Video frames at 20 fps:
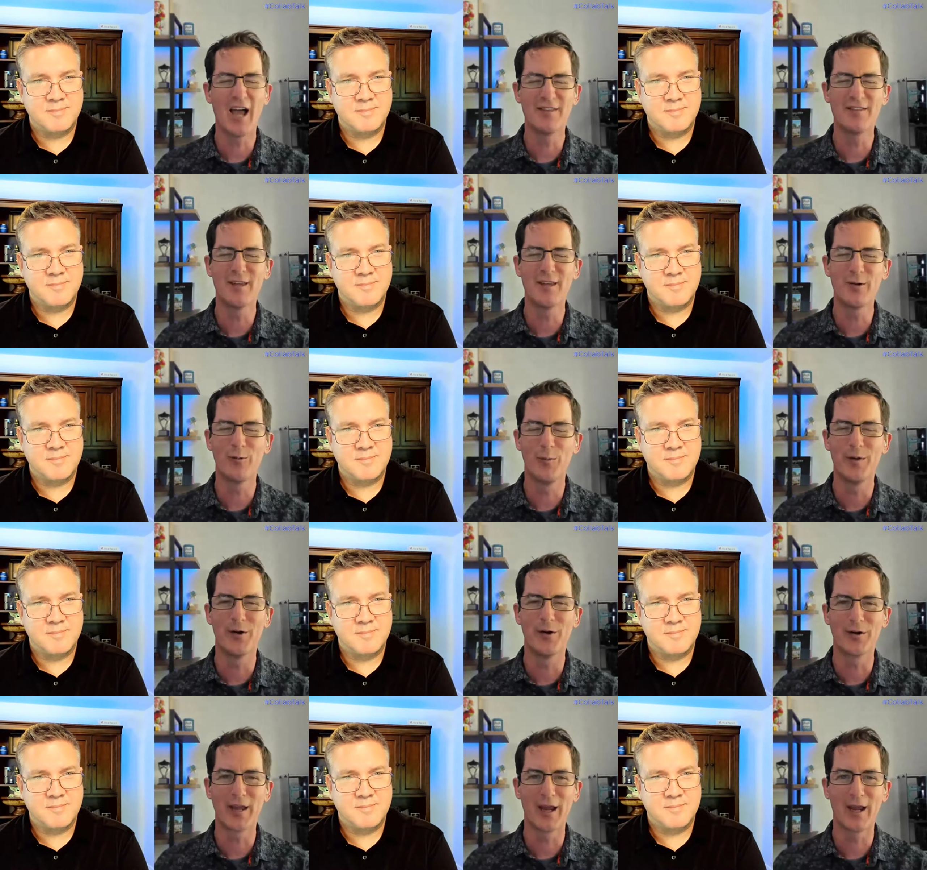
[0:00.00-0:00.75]
Speaker 1: i think
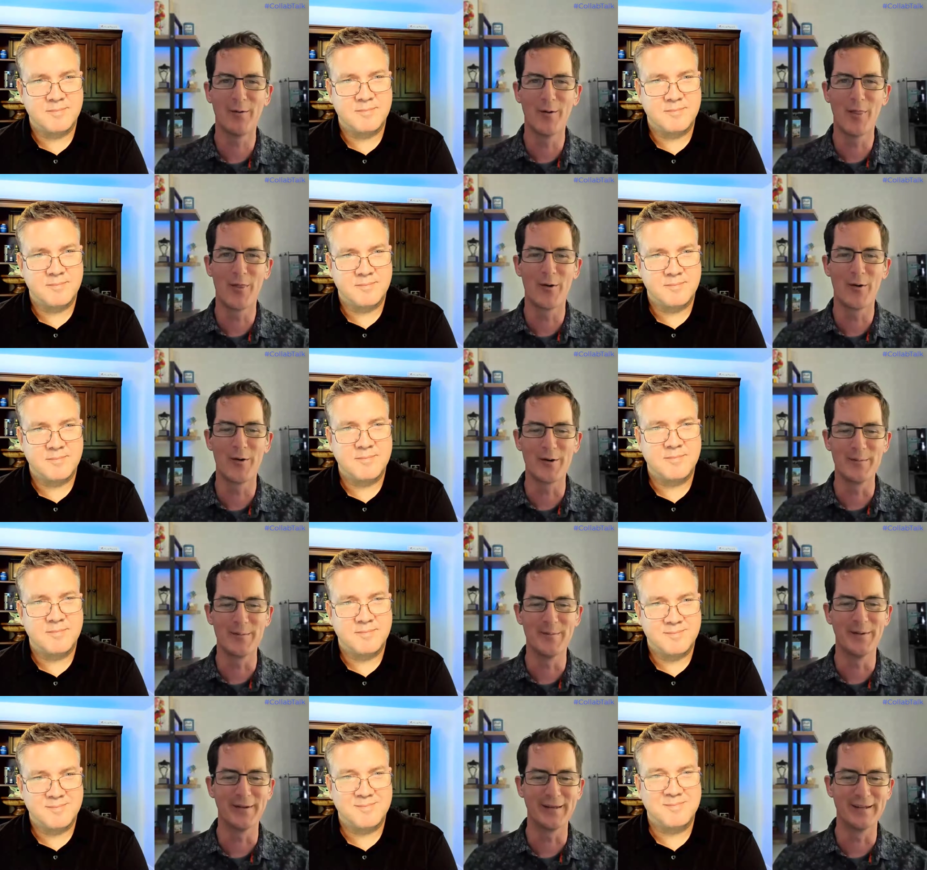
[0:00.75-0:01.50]
we'll be okay with
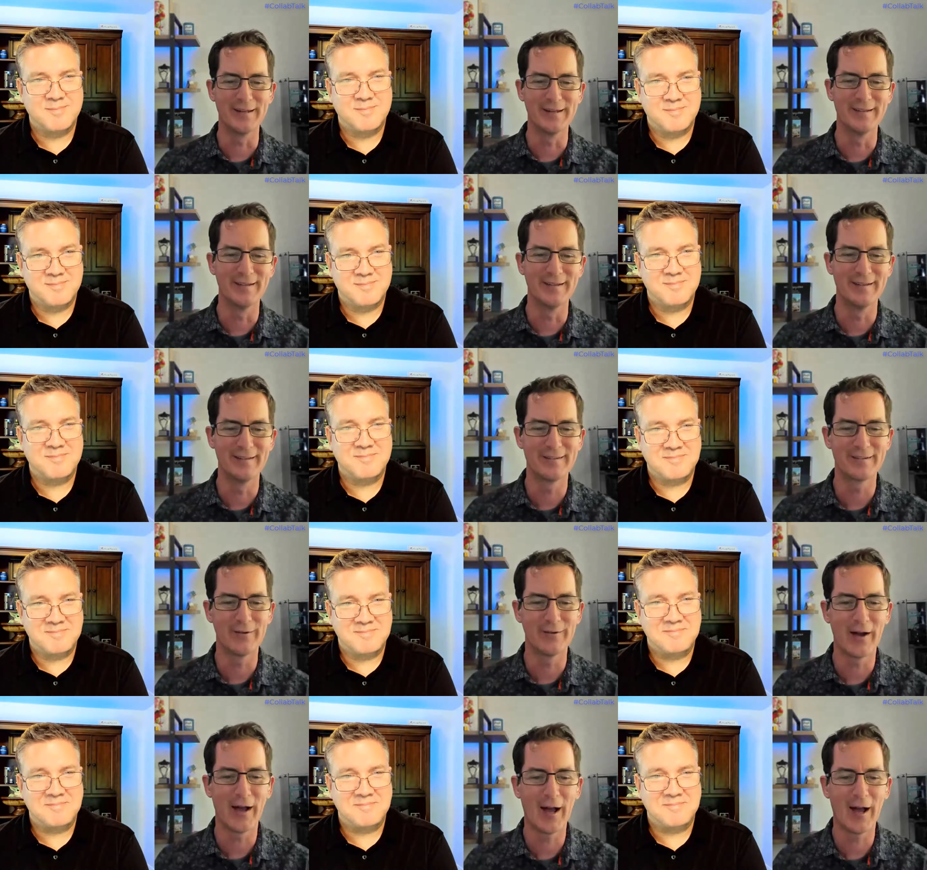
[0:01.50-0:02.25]
30 million and
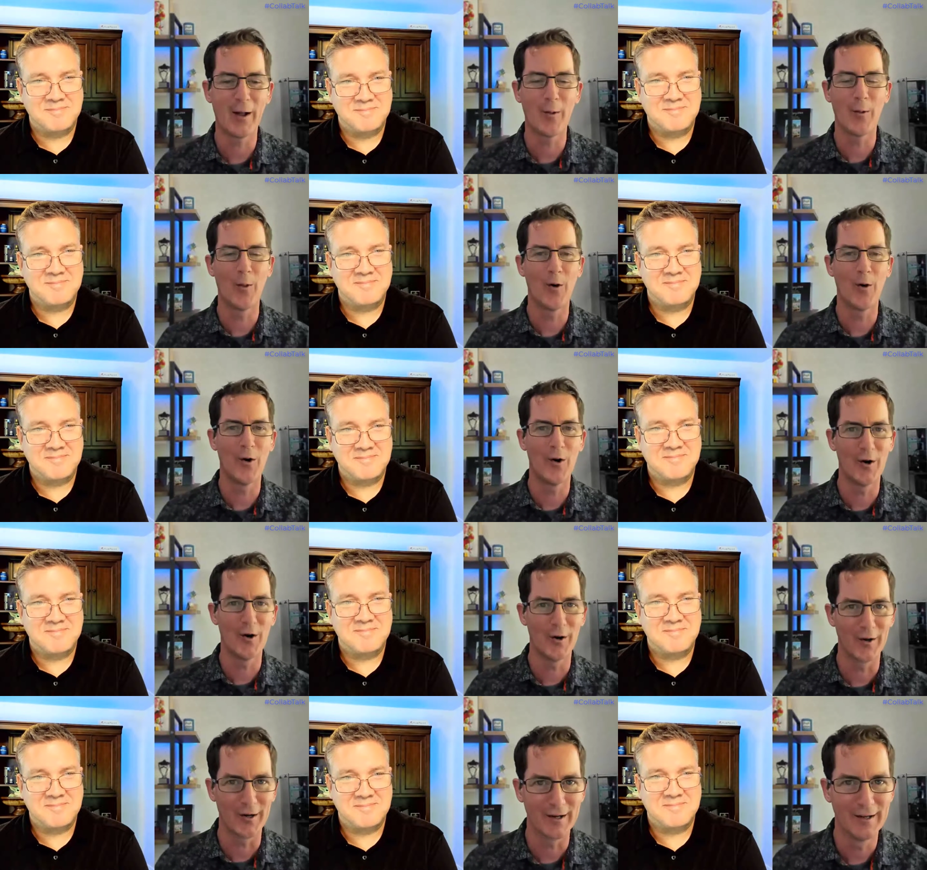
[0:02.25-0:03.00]
so how
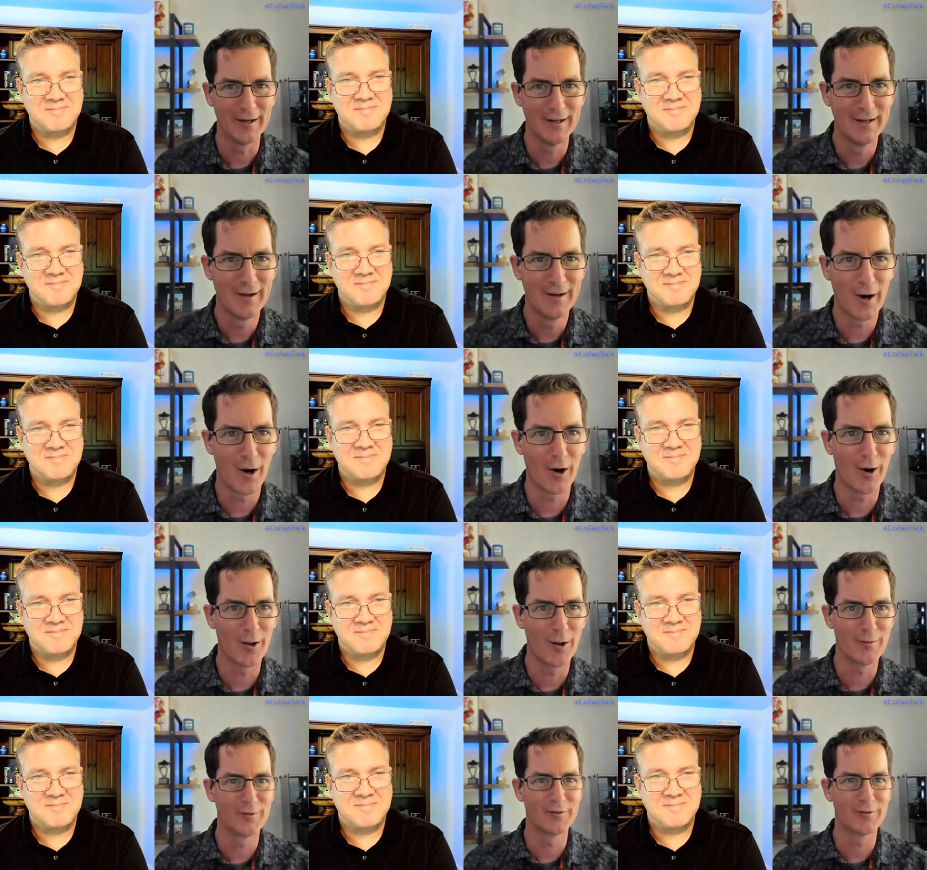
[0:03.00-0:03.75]
long
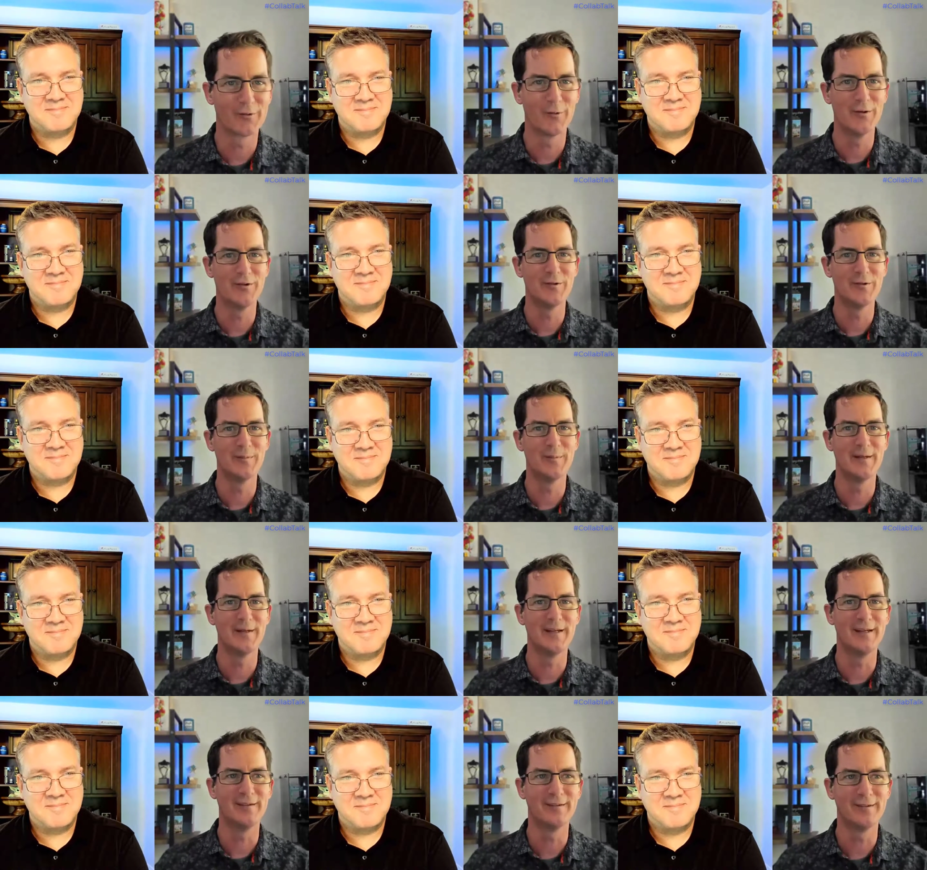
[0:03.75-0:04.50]
are all of us going to
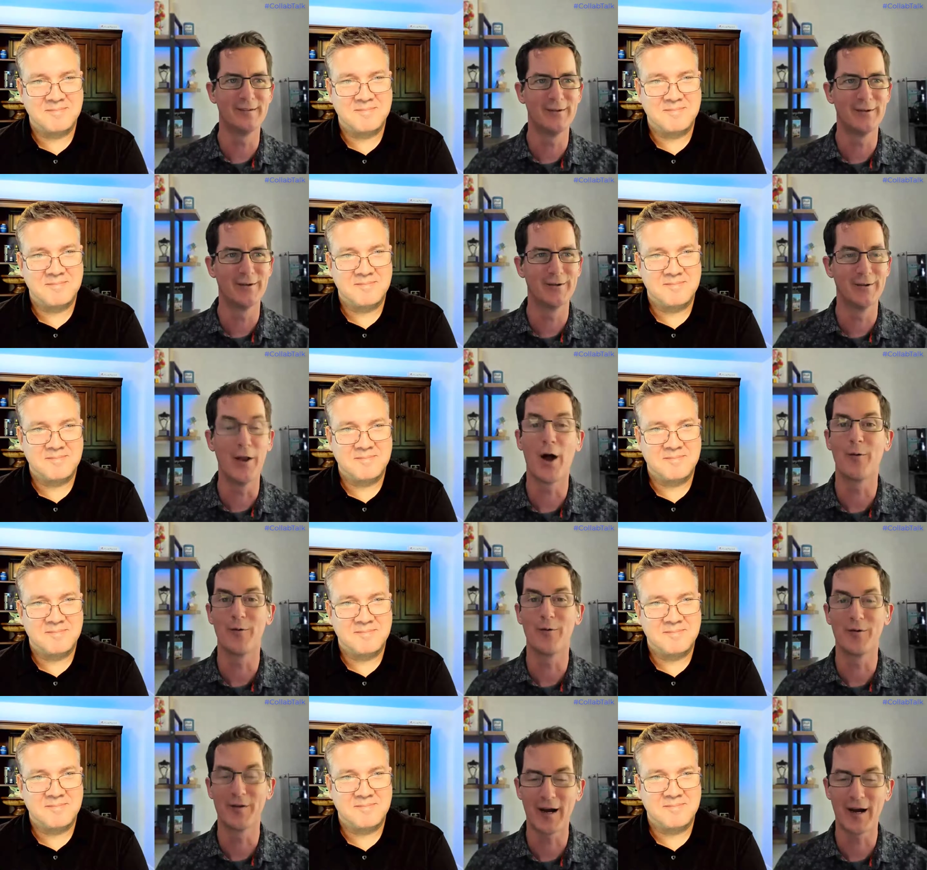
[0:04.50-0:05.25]
be still
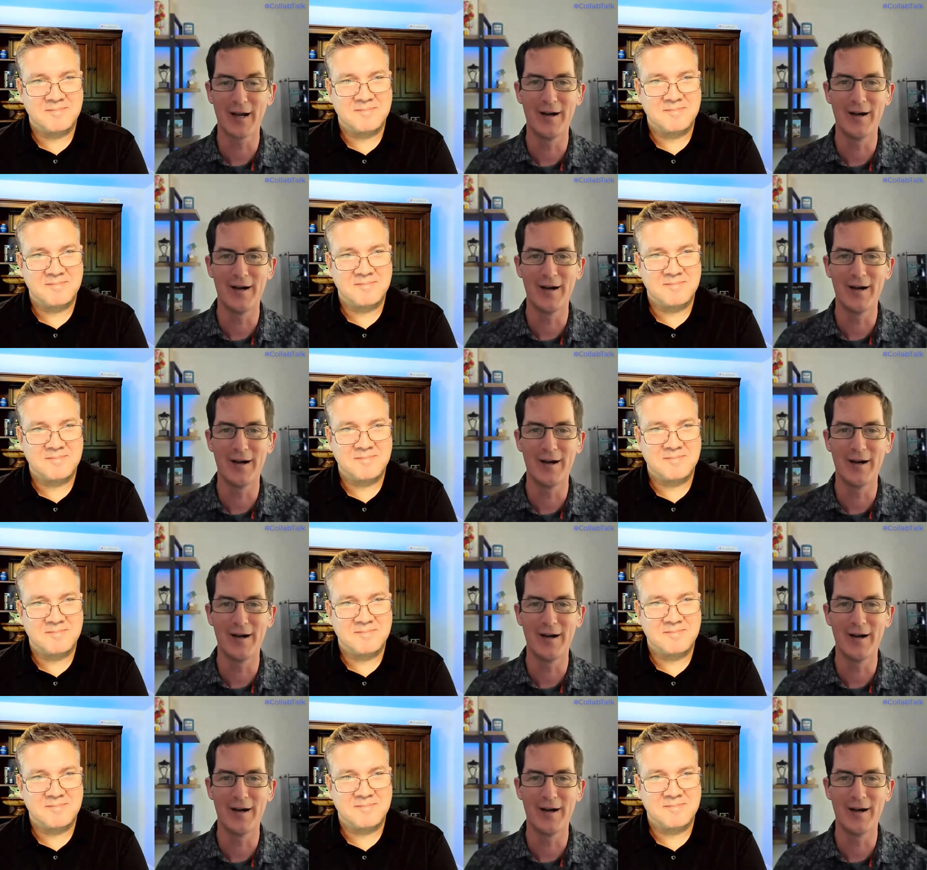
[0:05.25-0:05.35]
not